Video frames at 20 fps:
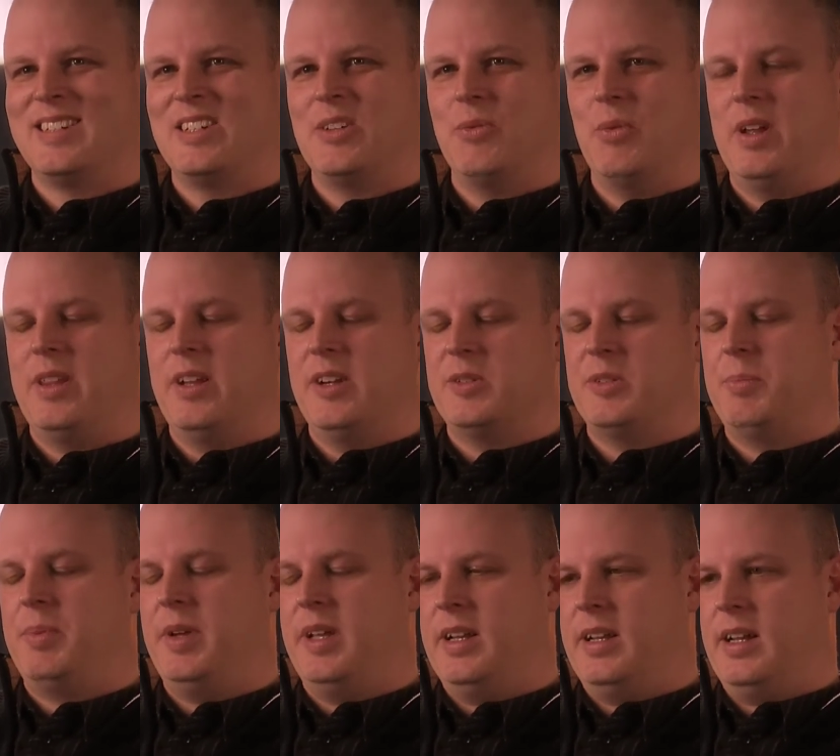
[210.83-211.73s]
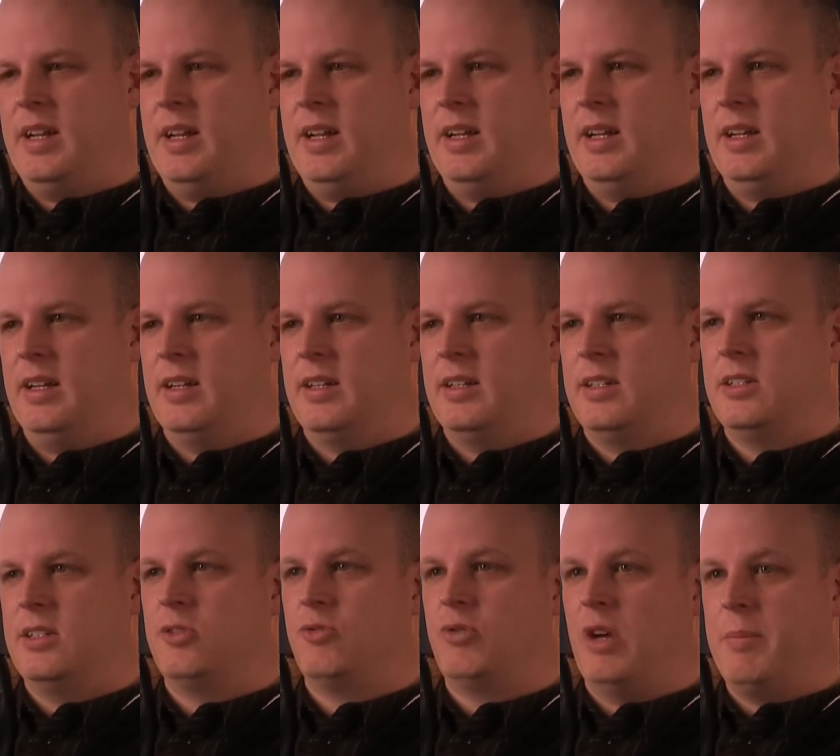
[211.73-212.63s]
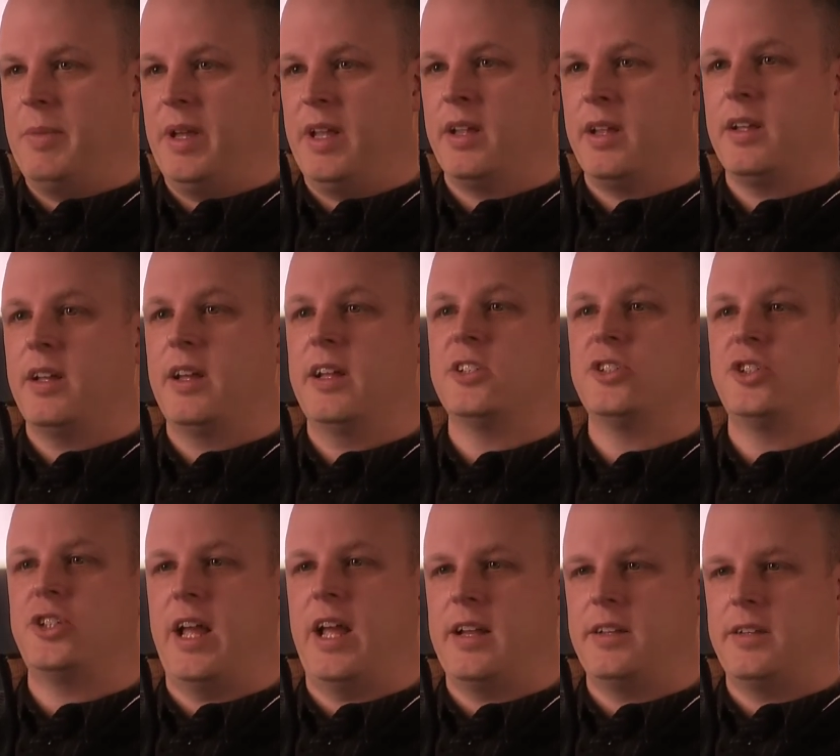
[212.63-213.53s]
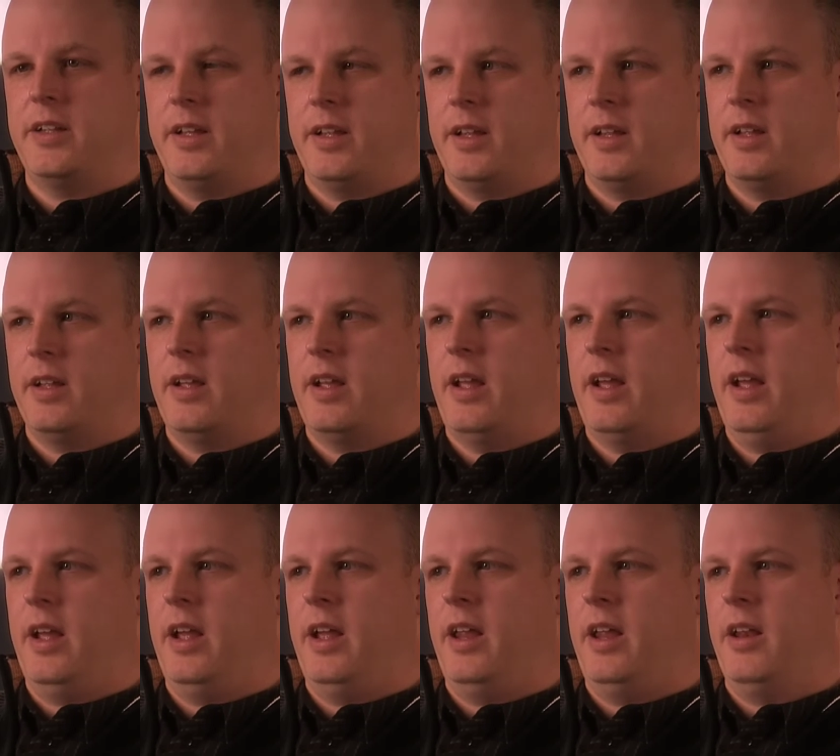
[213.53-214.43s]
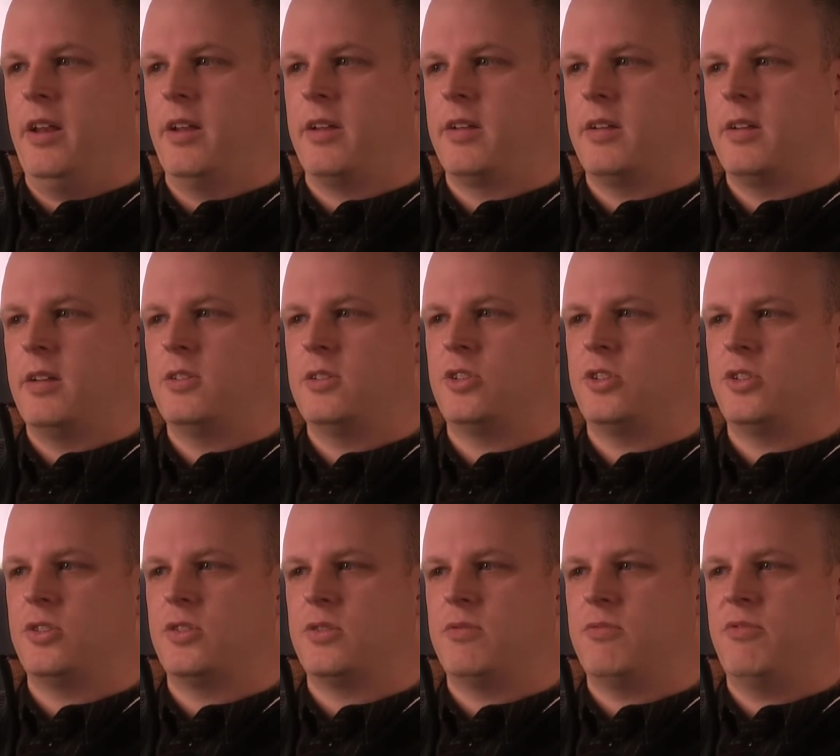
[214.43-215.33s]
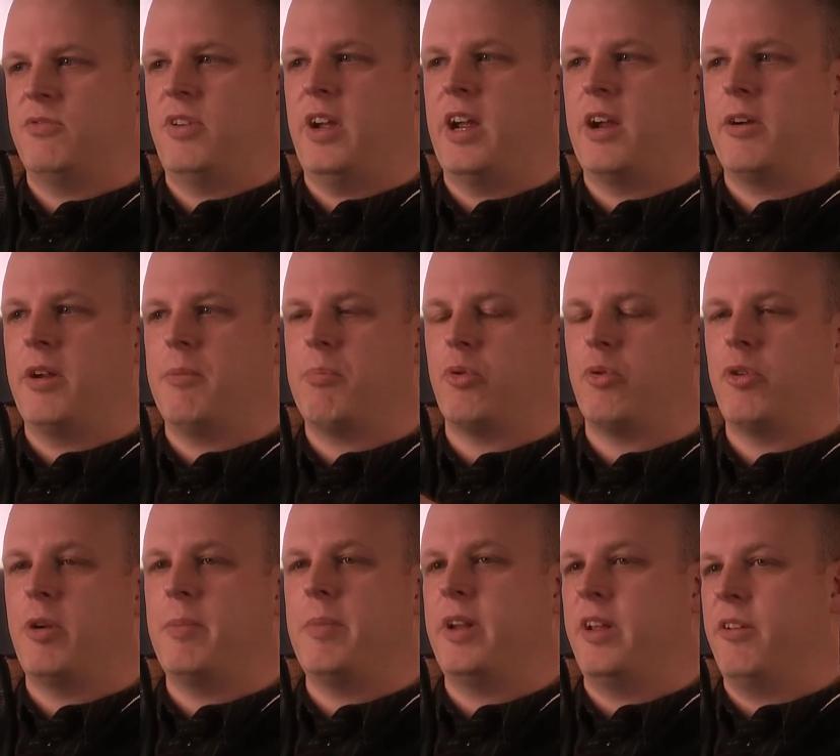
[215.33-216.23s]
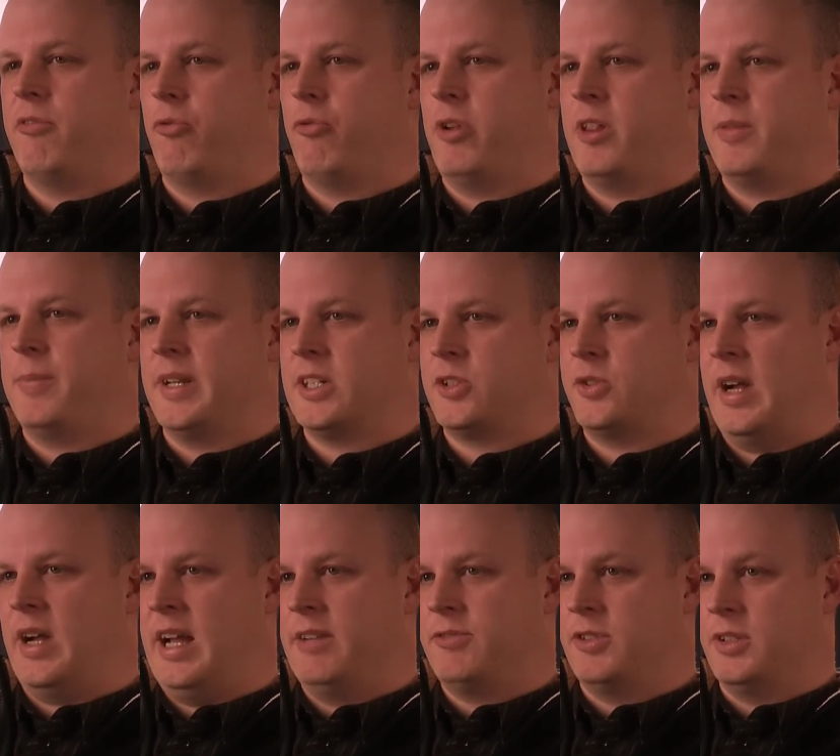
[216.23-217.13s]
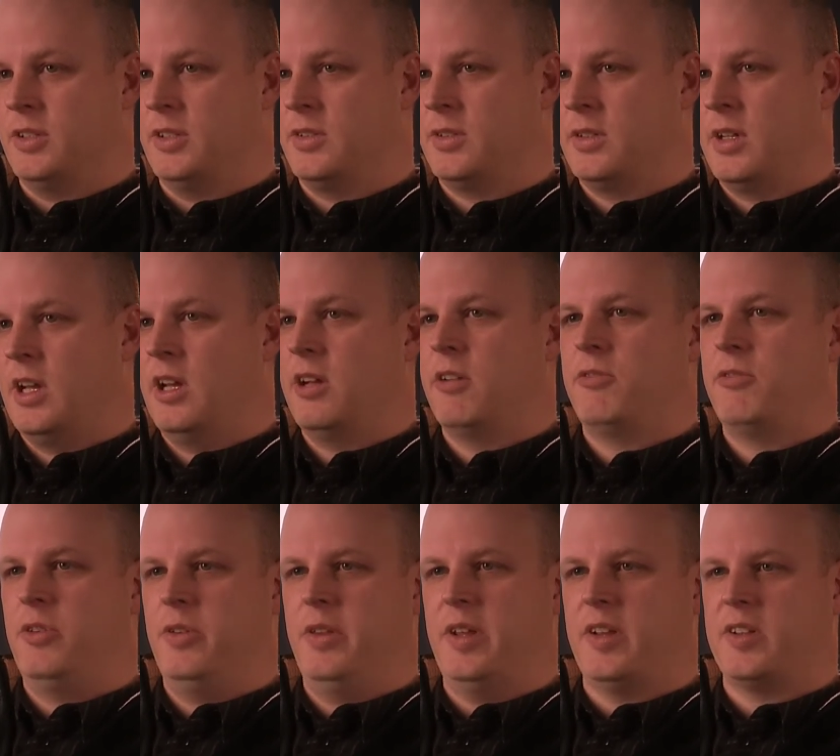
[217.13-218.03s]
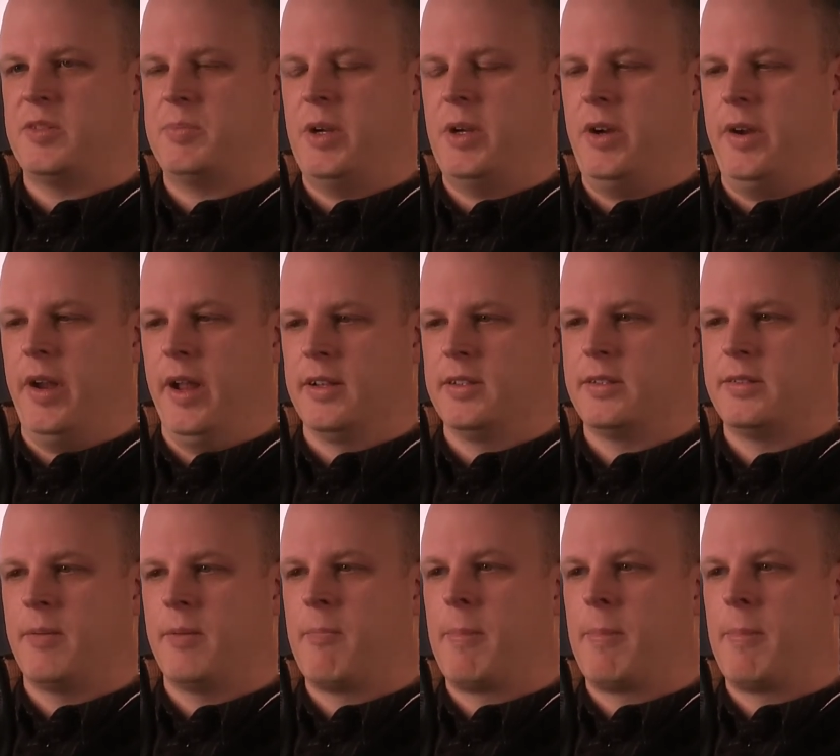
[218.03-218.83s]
where there's been uh, drumming and chanting and just very primitive rhythmic drivers for the experience.